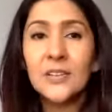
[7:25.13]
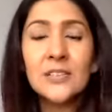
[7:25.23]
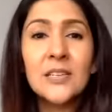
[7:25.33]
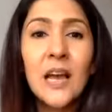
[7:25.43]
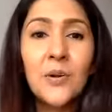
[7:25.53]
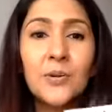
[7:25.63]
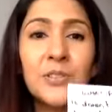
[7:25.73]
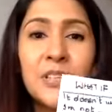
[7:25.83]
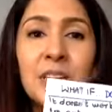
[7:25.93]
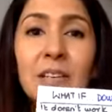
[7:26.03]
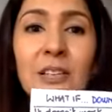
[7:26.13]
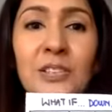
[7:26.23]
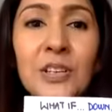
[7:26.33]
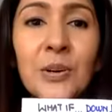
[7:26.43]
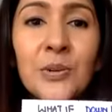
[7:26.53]
how
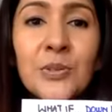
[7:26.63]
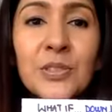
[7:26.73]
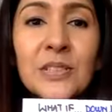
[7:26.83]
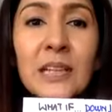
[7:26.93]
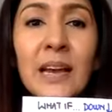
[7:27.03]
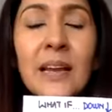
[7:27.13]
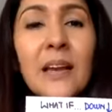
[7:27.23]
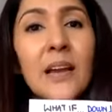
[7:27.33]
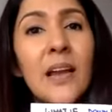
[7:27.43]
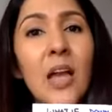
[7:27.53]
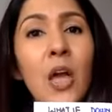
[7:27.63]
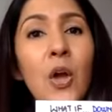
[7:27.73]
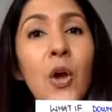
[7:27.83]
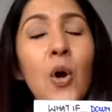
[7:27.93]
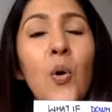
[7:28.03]
she goes. She's like,
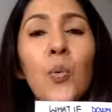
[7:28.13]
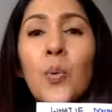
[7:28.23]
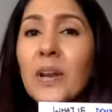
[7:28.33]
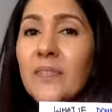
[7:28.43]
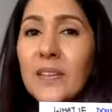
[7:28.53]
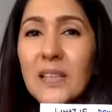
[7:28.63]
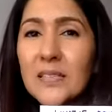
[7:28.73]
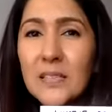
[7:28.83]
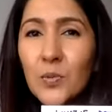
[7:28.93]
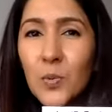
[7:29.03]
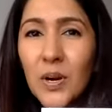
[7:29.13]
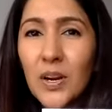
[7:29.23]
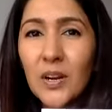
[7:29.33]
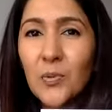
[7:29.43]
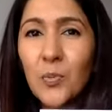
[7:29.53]
what if it doesn't
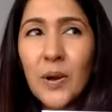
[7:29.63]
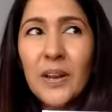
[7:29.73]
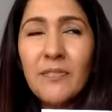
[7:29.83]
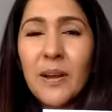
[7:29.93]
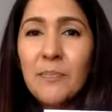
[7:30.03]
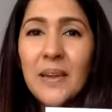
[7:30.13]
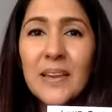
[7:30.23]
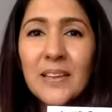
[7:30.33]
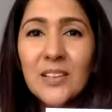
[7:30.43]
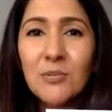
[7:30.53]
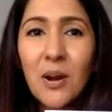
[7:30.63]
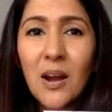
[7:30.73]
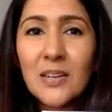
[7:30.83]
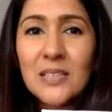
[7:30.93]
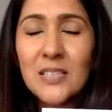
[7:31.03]
work? What if I'm making the
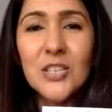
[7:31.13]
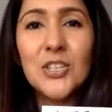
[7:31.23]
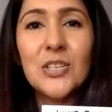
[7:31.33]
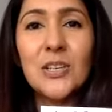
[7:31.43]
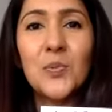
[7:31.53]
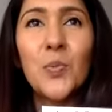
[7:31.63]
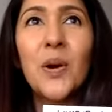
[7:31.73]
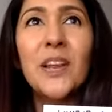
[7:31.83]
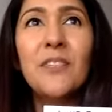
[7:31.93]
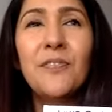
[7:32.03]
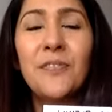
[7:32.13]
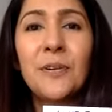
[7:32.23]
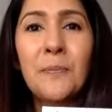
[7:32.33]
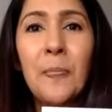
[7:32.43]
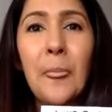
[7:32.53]
wrong decision? What if
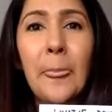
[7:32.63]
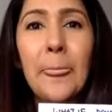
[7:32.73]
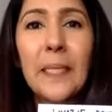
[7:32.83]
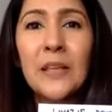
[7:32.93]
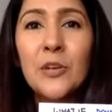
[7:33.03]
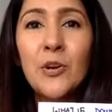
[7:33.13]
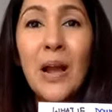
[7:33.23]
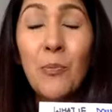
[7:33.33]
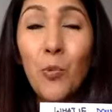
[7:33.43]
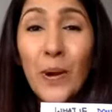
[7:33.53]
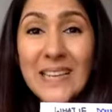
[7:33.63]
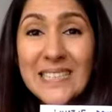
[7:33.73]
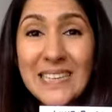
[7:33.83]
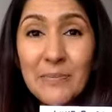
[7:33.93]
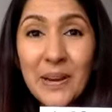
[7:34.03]
I'm
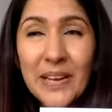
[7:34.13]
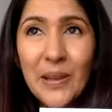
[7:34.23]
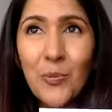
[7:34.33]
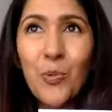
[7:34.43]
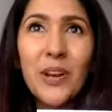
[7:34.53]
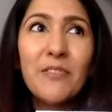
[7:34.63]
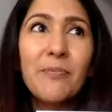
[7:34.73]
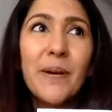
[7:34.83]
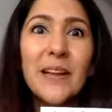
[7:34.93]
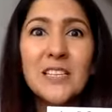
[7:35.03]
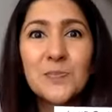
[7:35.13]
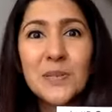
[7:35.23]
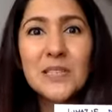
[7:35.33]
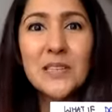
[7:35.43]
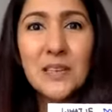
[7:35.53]
wasting money? What if my
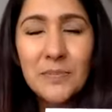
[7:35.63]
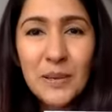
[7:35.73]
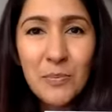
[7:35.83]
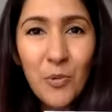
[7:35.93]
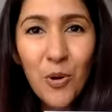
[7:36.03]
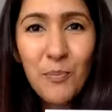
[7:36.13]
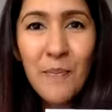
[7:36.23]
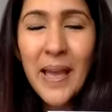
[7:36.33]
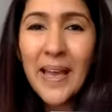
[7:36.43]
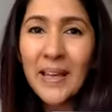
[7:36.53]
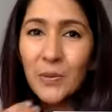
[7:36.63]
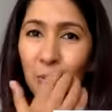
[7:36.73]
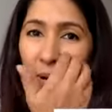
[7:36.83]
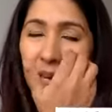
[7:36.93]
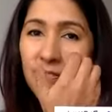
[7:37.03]
husband's gonna be more mad?
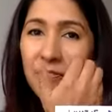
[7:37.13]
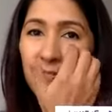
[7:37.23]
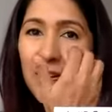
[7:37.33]
What if